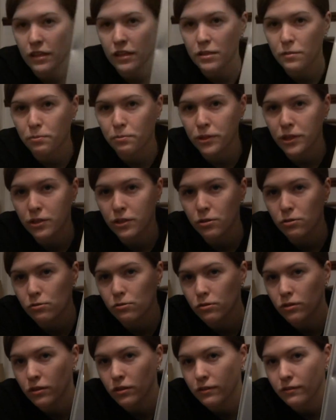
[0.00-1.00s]
that's a pretty
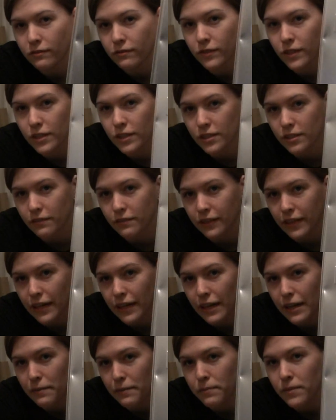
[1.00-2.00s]
cool version of a
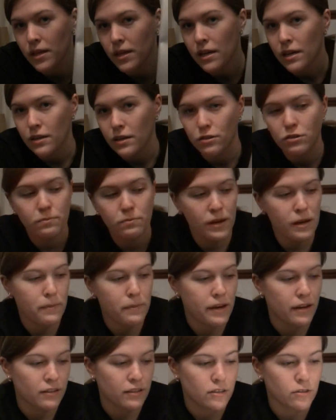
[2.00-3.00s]
game. You may
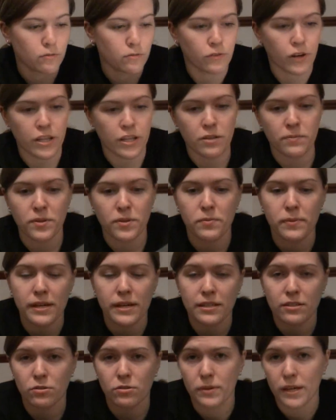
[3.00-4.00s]
be able to still find them. You
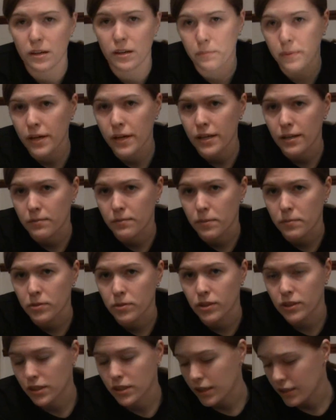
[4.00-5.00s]
may still be able to buy them. I'm
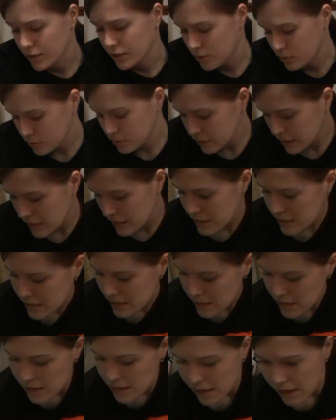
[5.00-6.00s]
not entirely sure.
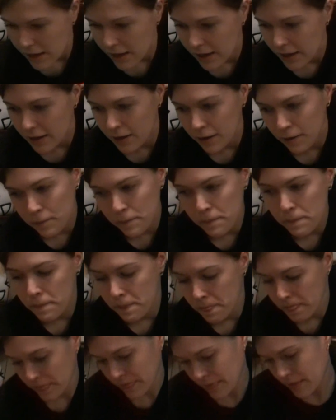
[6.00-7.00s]

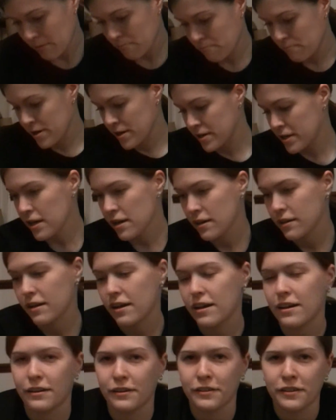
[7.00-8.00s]
But
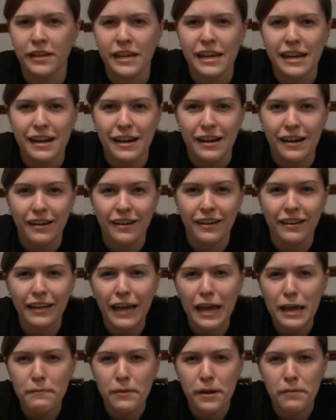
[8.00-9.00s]
yeah, a
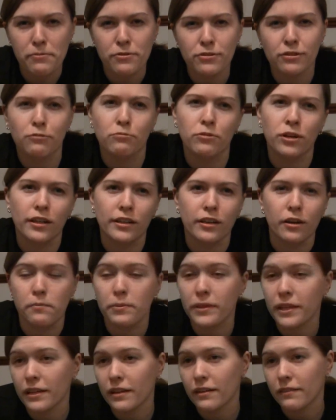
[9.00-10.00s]
game I bought a while ago.
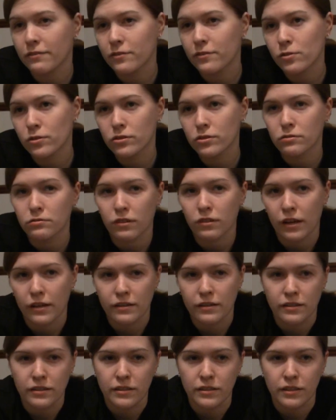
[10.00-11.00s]
But then, of course, I
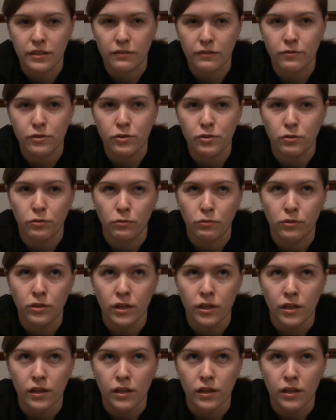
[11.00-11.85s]
did a few